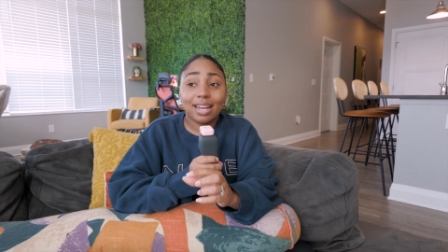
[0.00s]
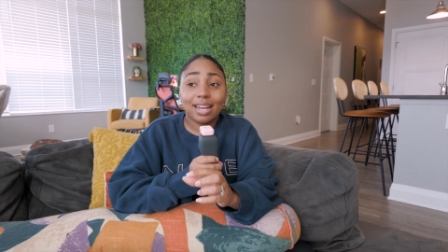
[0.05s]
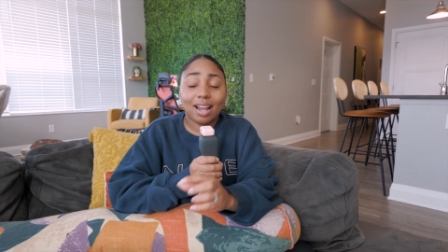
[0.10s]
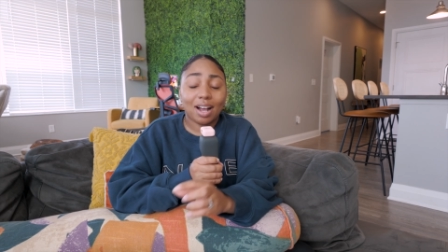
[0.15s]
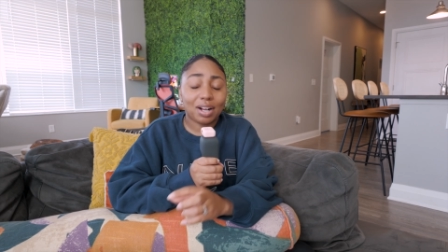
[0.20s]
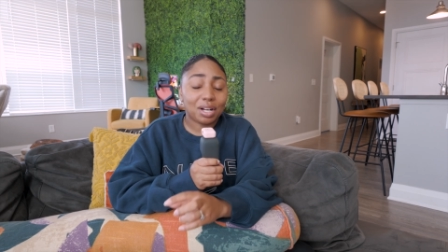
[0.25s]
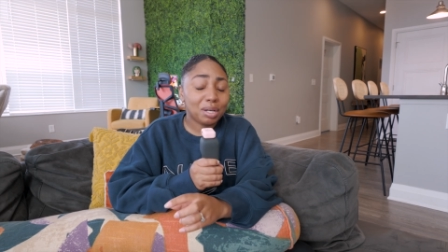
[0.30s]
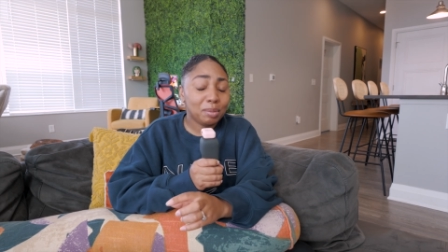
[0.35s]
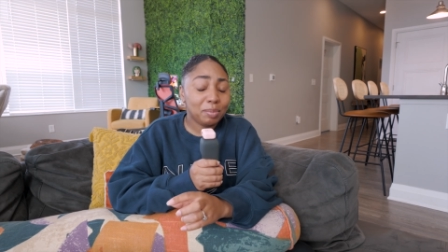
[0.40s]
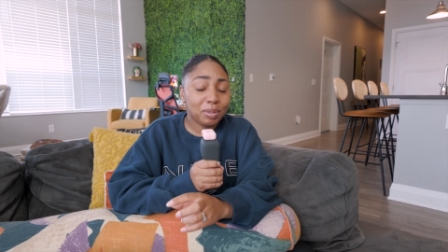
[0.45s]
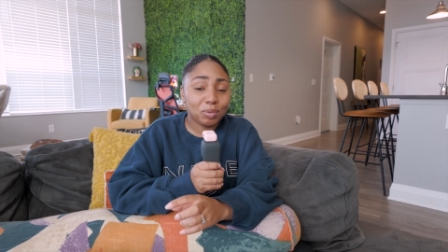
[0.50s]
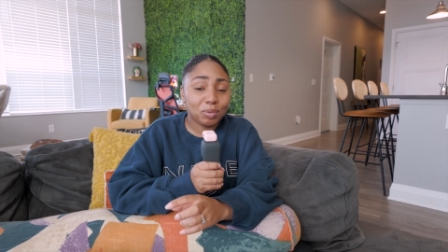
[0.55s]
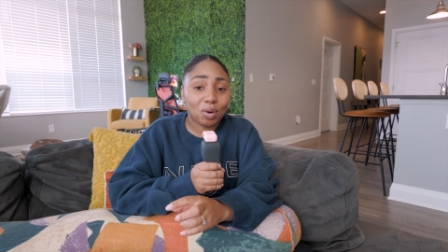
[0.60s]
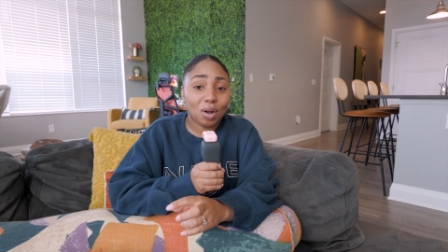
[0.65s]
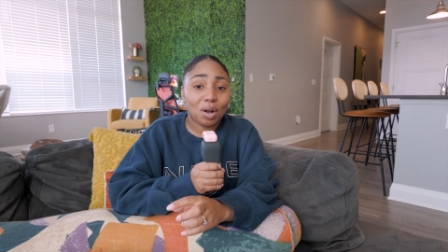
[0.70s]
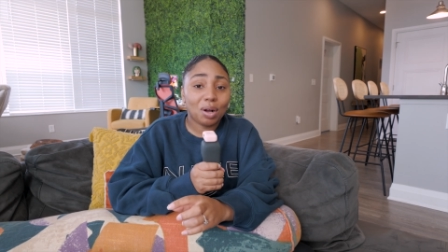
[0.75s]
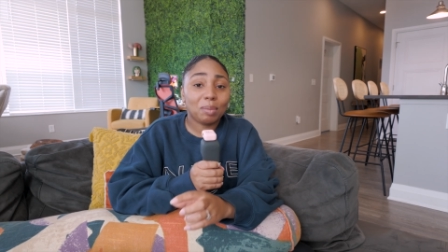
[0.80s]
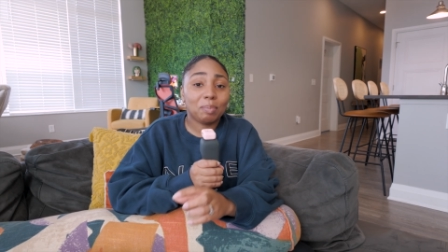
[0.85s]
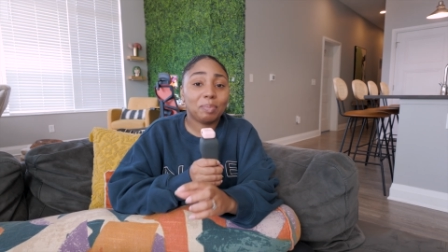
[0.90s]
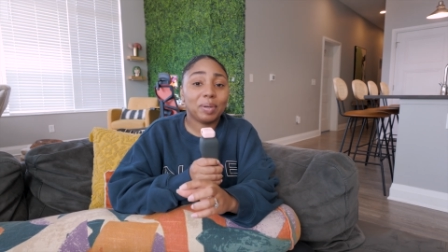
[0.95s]
Now, I could be
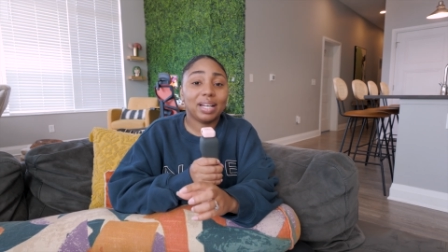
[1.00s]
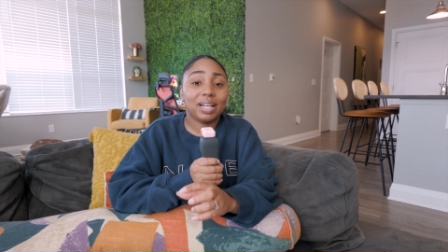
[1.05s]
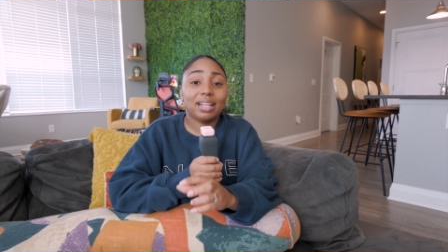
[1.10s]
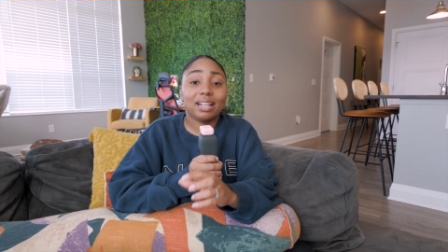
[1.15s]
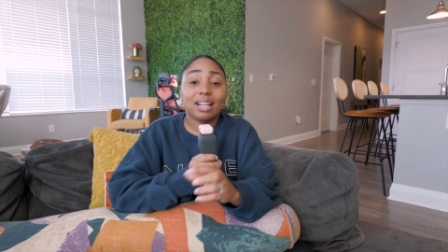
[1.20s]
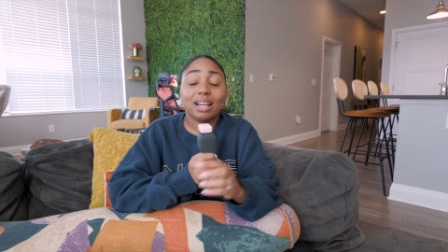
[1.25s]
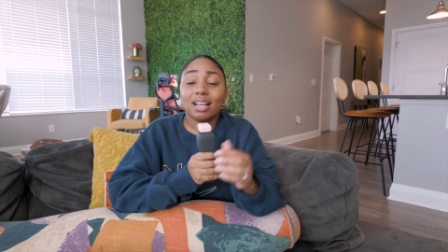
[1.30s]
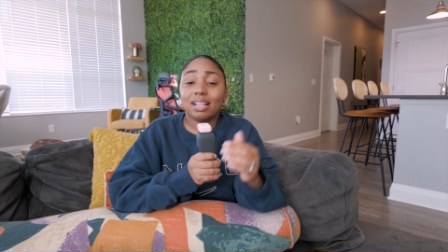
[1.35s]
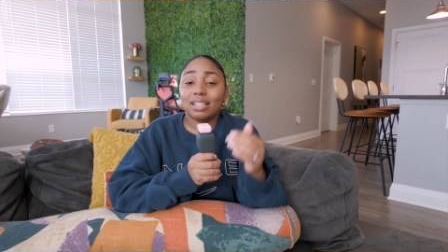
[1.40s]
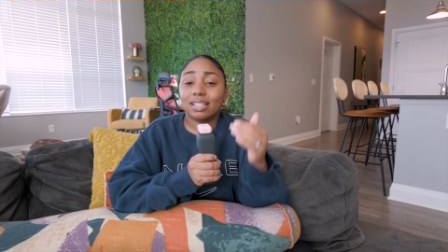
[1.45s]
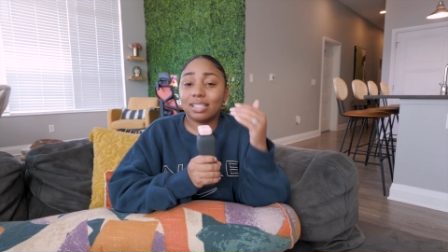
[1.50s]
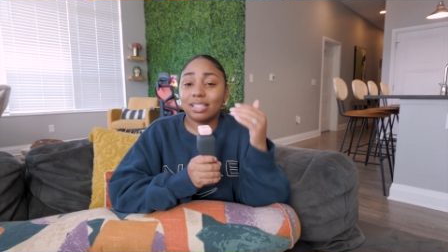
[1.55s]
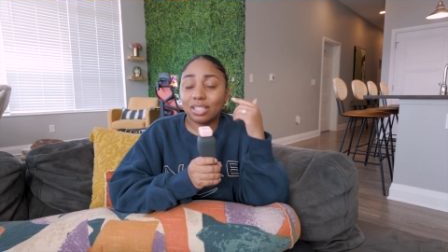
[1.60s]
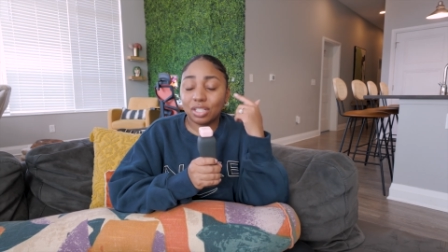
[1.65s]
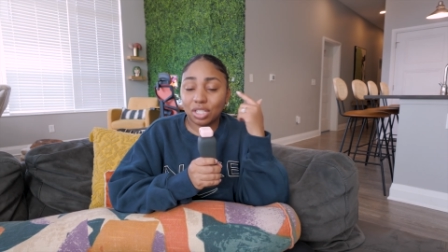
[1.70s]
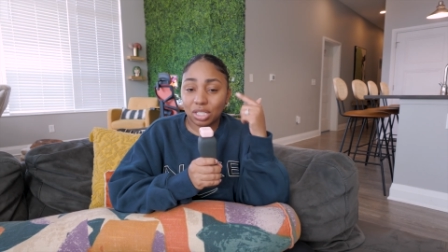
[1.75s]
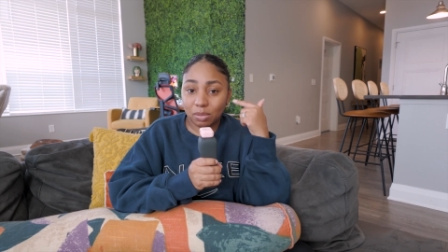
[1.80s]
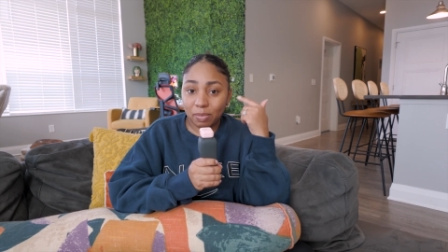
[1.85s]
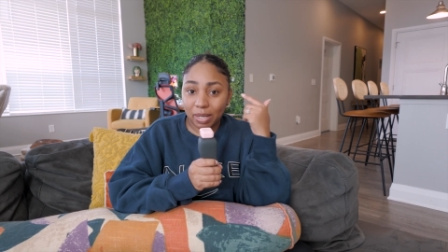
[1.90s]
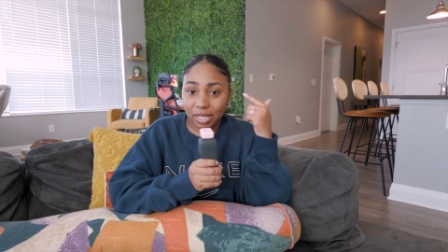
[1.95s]
wrong, but this
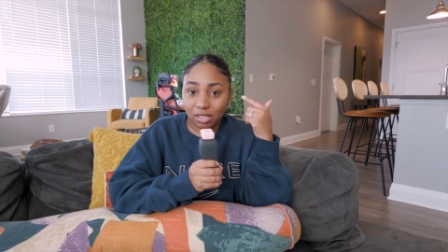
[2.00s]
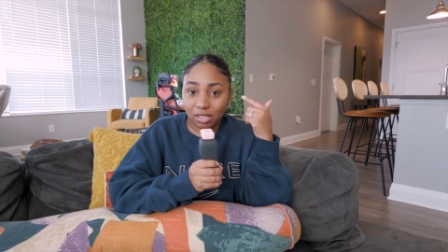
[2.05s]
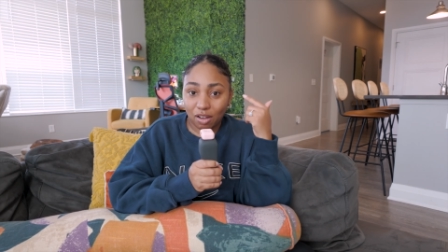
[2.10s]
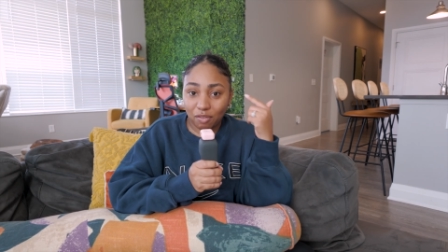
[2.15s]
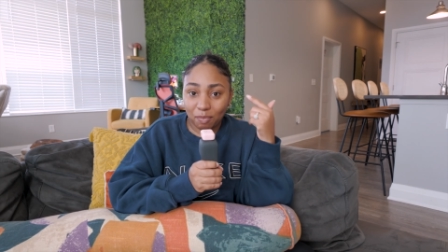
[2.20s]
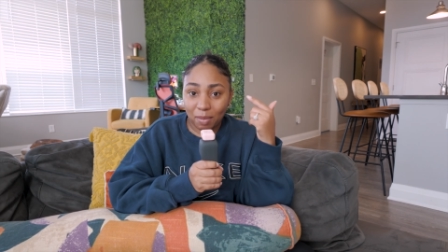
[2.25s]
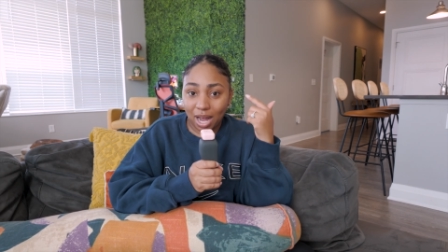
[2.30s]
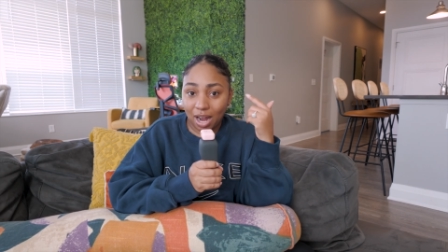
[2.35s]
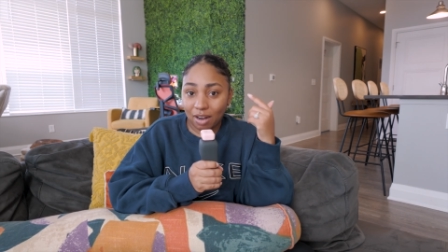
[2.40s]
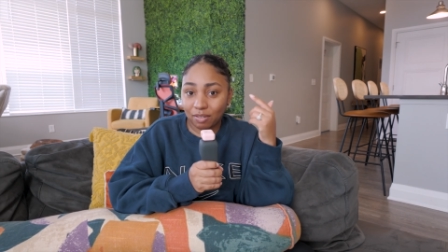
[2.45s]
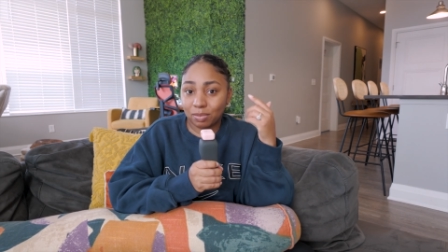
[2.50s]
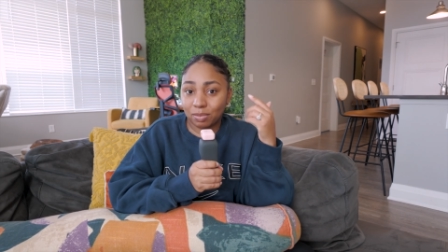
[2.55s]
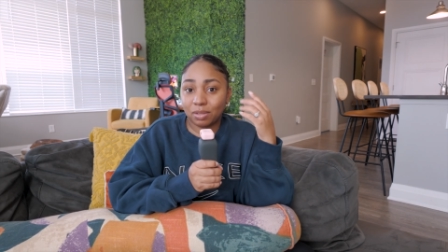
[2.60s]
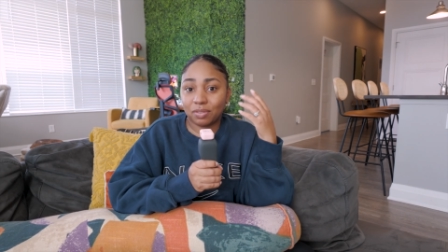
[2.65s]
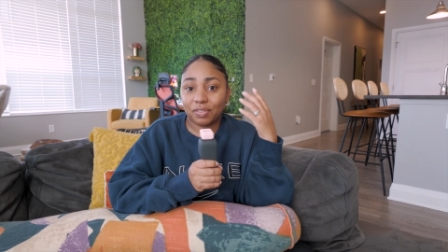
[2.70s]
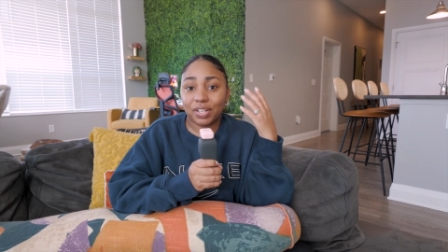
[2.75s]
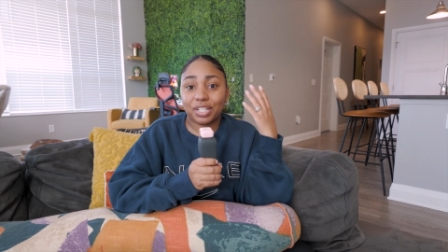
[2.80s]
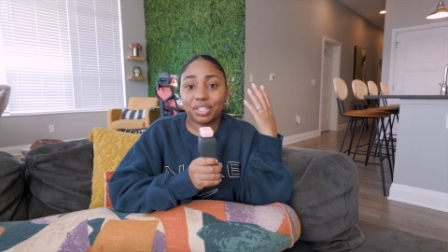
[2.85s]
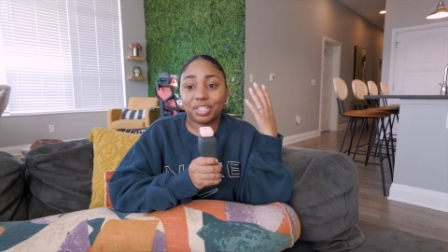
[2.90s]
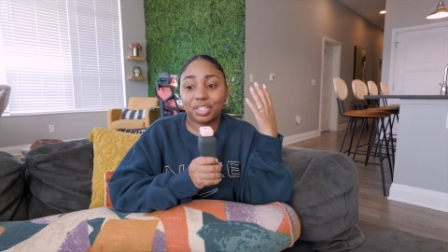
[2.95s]
is just based off my
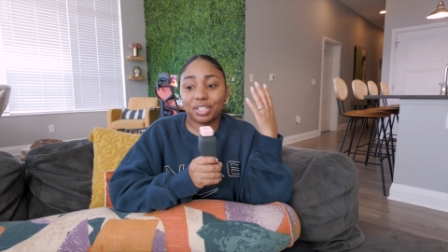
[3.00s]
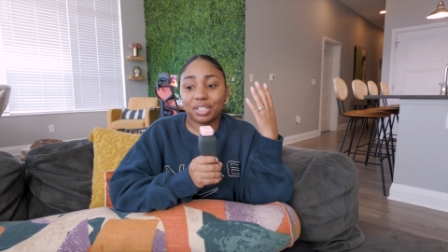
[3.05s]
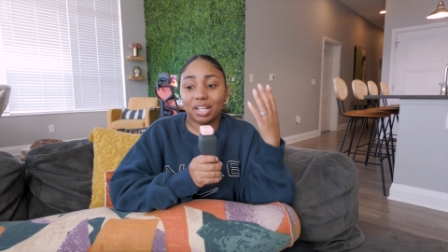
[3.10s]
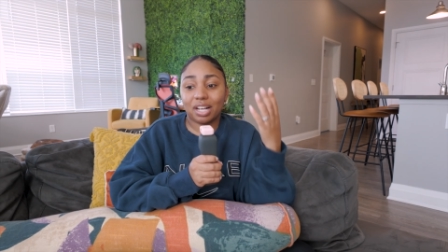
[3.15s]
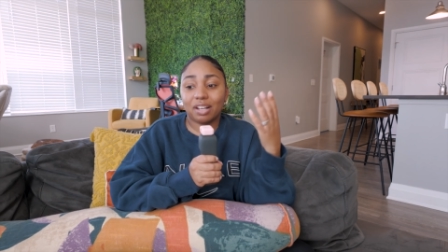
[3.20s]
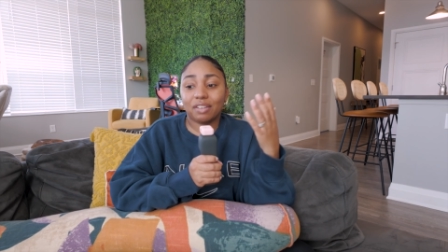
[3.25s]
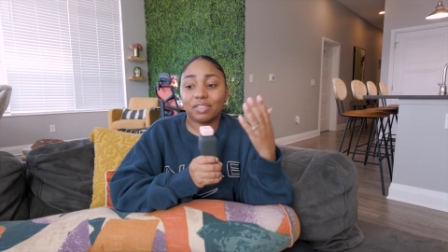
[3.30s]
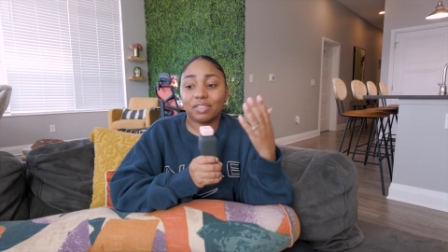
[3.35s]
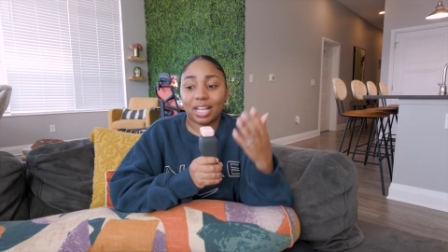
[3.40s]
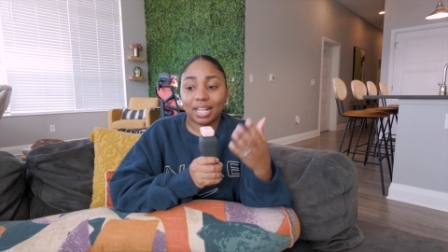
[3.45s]
observation of,